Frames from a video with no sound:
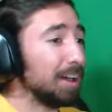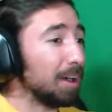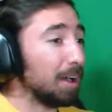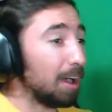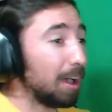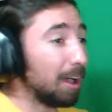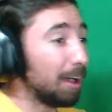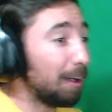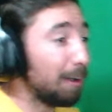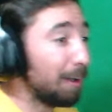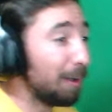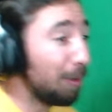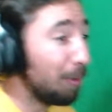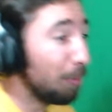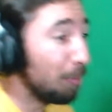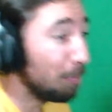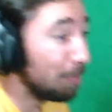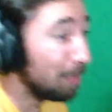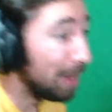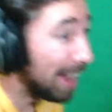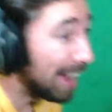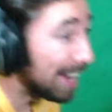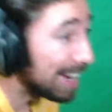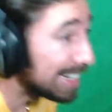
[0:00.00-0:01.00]
Oh
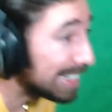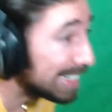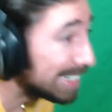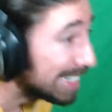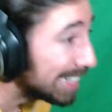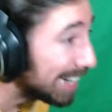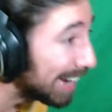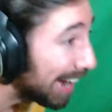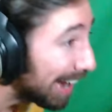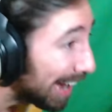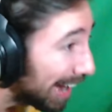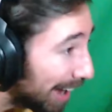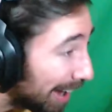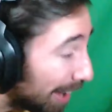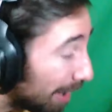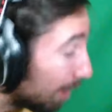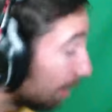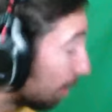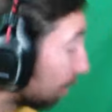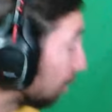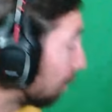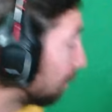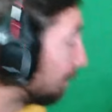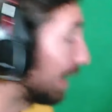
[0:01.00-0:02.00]
my god.
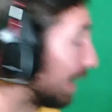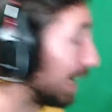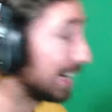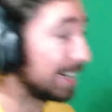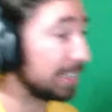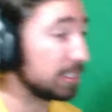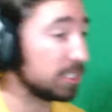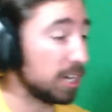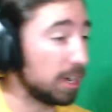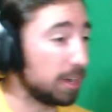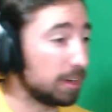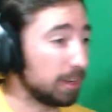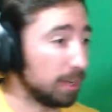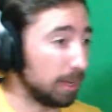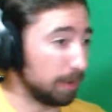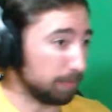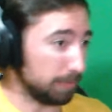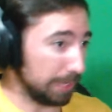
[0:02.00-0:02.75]
Oh my. Turn up.